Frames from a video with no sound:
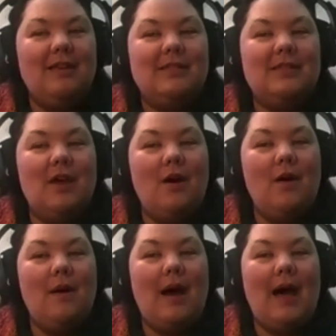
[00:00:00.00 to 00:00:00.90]

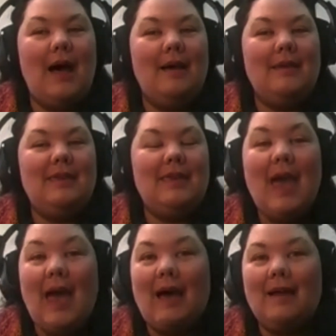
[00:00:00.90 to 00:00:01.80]
So
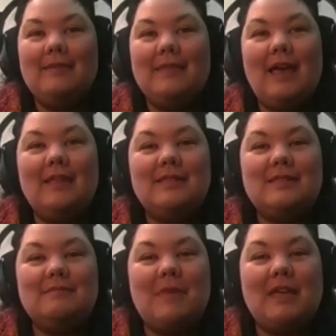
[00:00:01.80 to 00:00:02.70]
yeah,
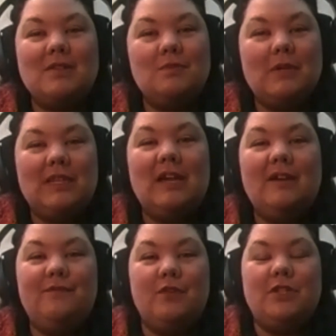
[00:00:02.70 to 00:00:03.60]
that's a really
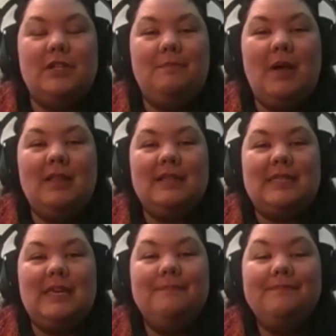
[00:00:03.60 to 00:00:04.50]
unfortunate policy.